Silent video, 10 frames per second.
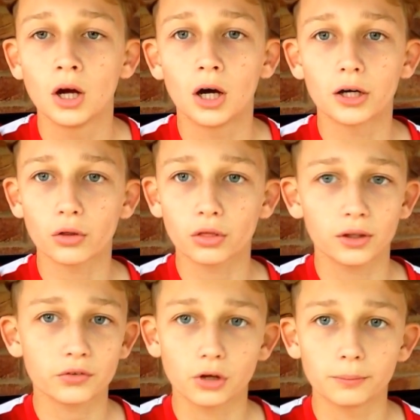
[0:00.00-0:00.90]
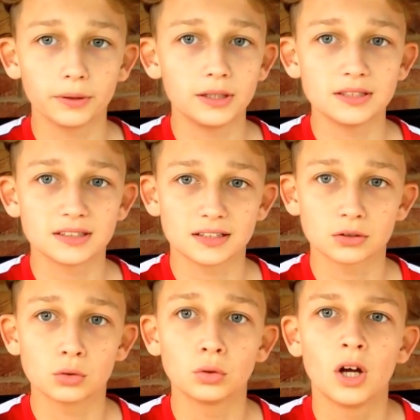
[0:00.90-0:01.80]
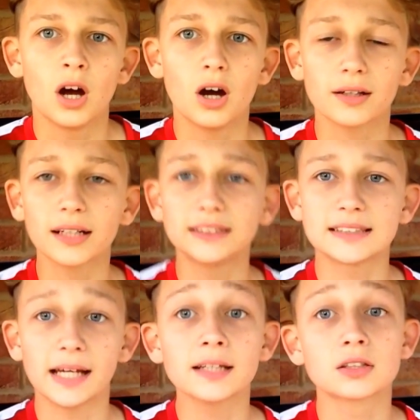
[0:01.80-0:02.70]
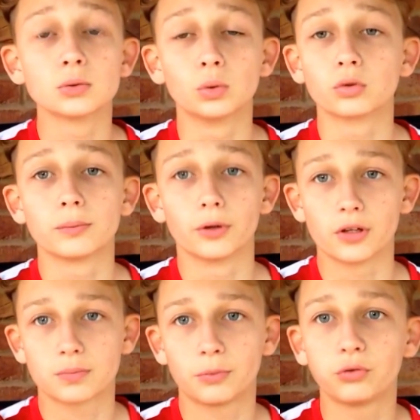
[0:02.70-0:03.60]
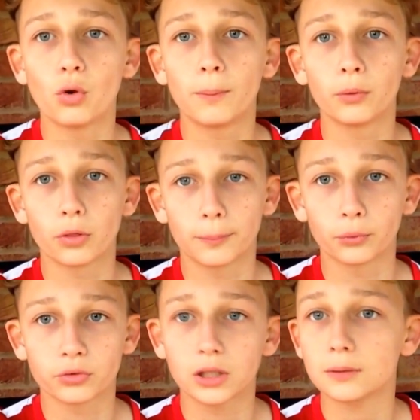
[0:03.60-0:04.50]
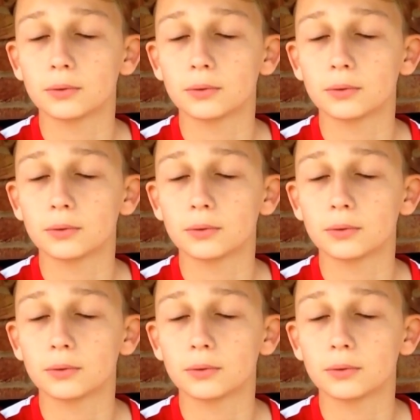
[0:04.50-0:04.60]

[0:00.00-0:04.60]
I don't think it's going to be easy at all. I'd actually take 2-2, to be honest, before the ball's kicked.